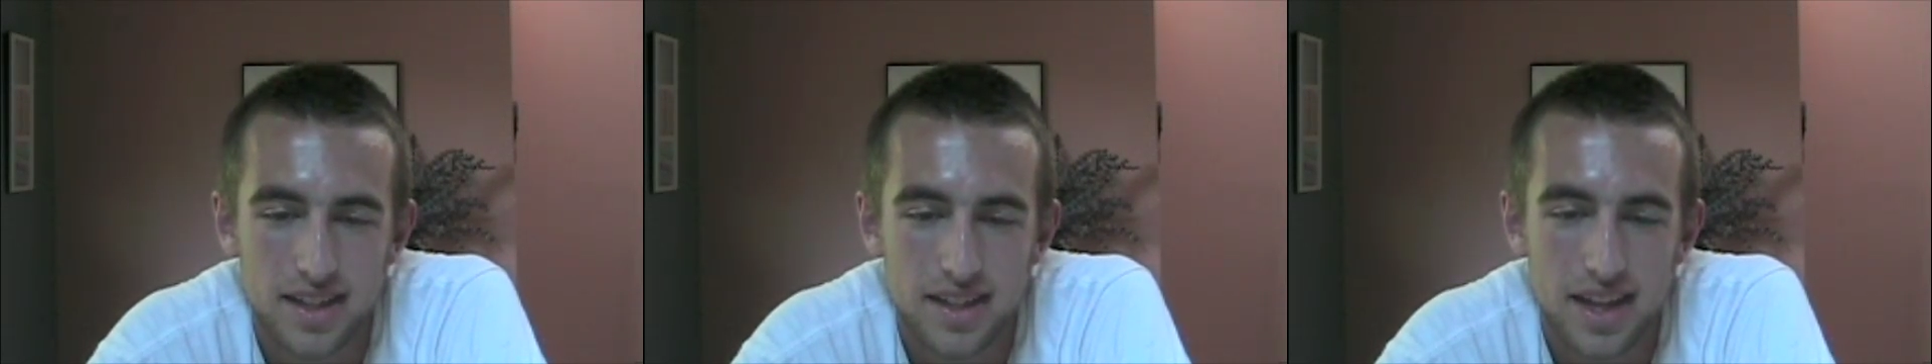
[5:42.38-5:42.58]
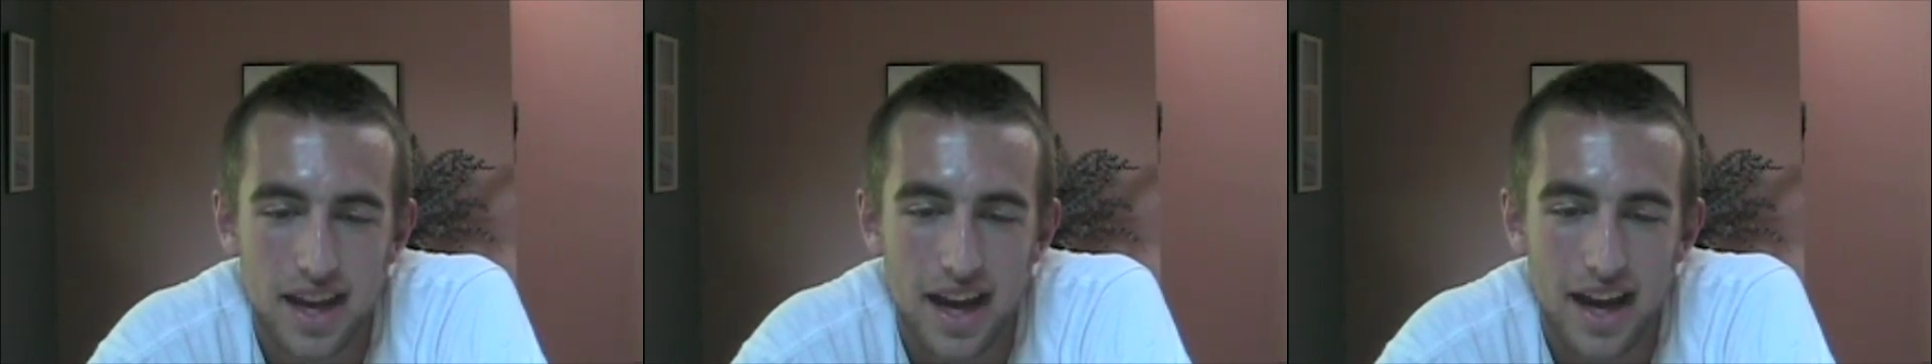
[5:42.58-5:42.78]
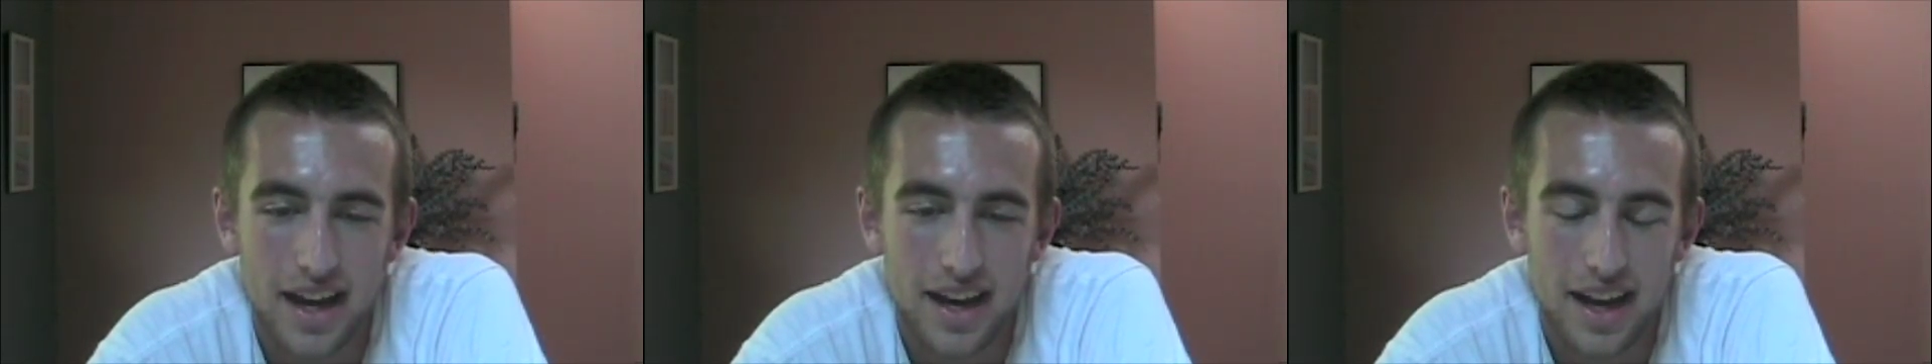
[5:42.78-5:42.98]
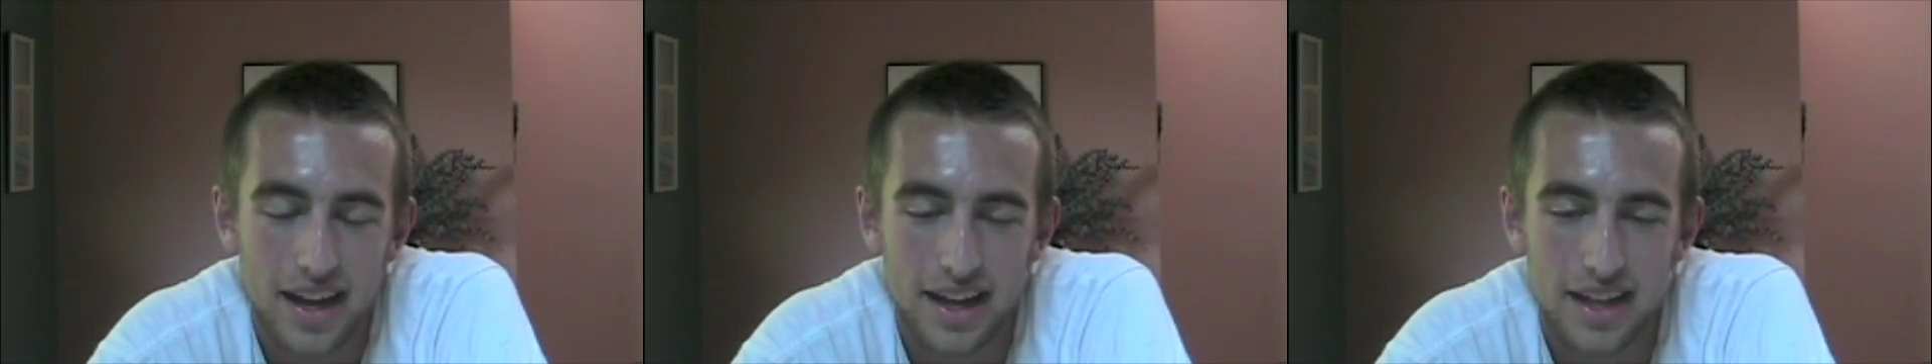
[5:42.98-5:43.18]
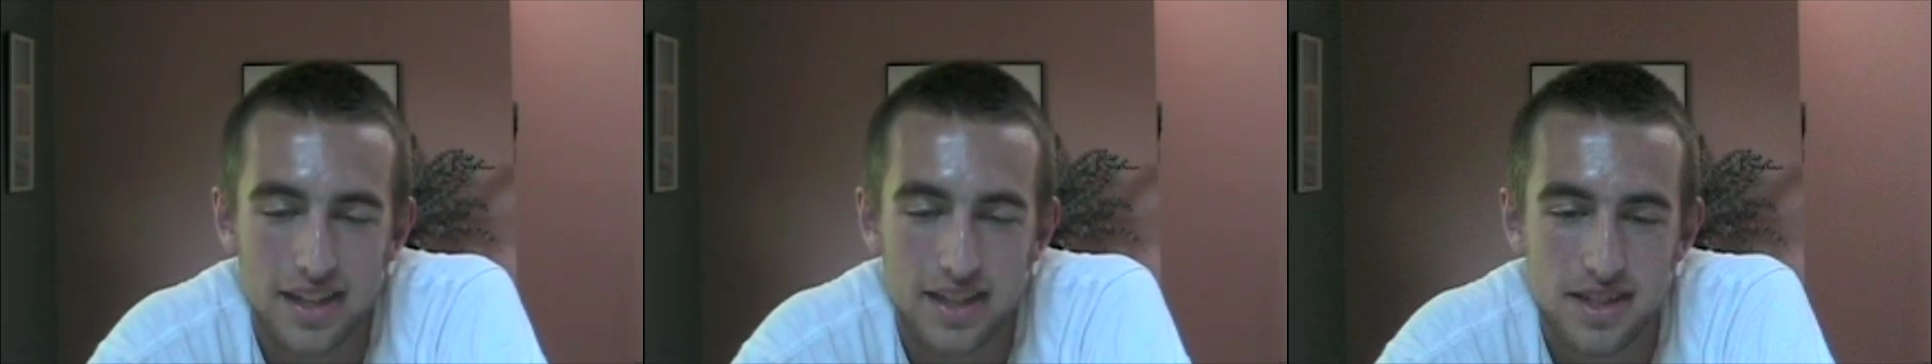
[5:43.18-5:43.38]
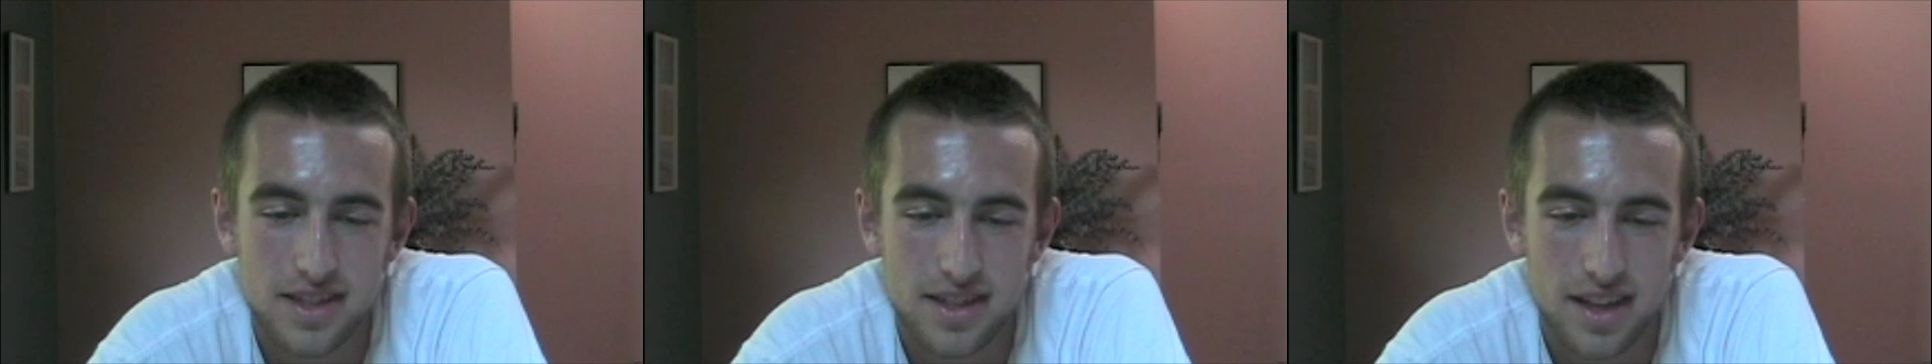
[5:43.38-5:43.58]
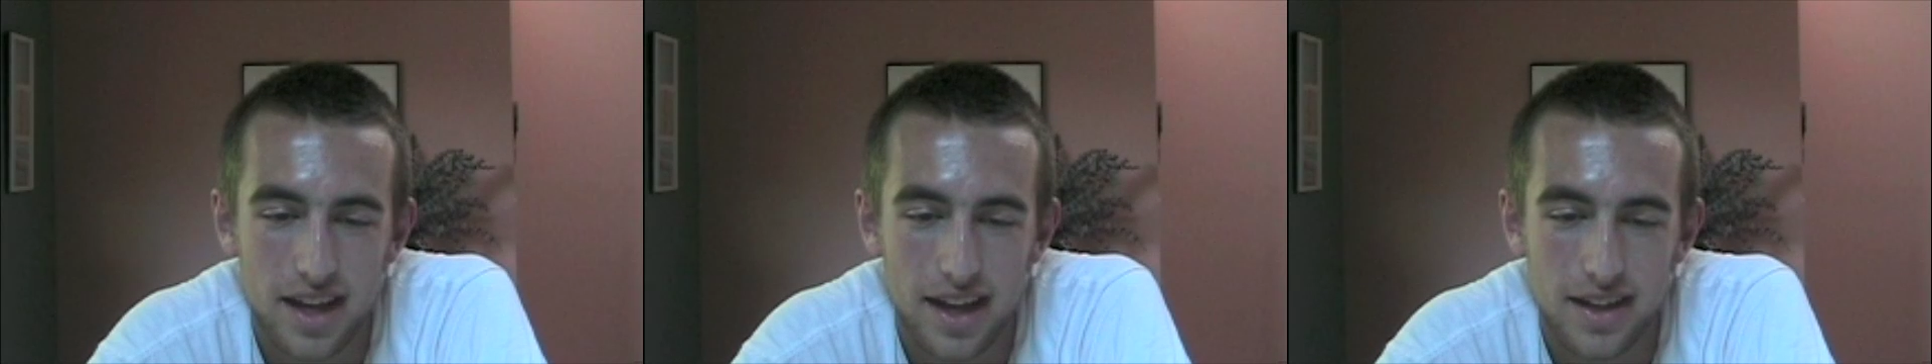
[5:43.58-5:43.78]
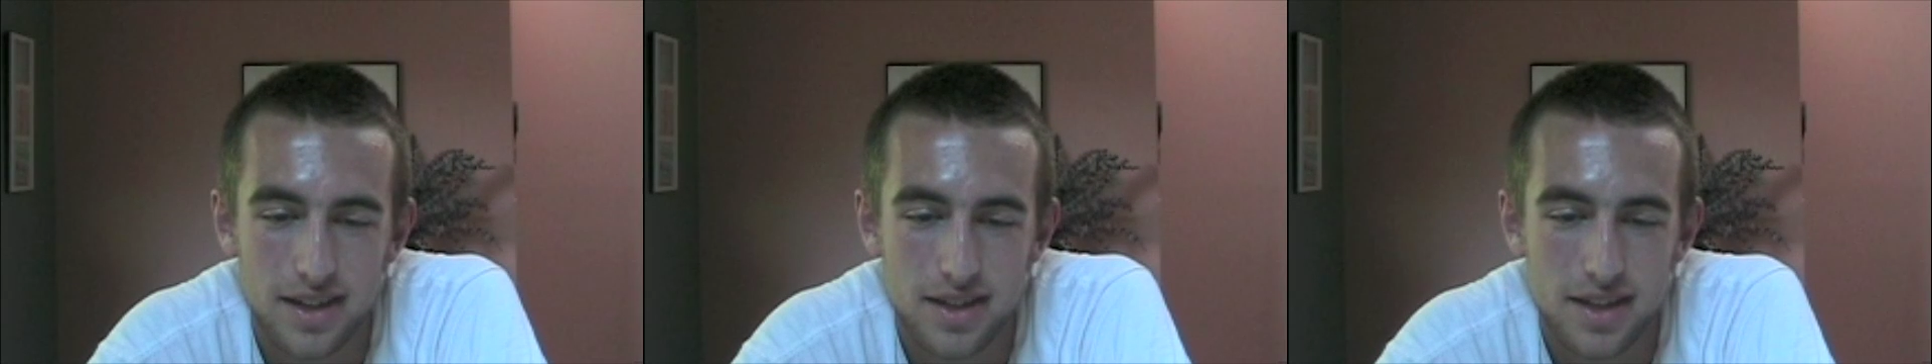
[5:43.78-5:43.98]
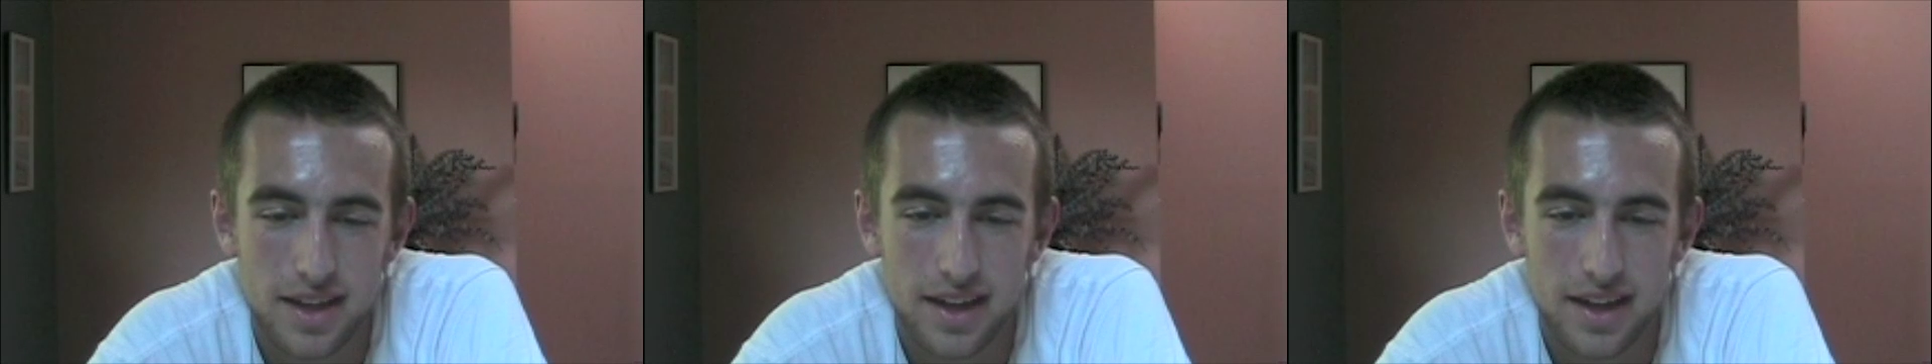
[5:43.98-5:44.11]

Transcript: Yeah, and I guess I just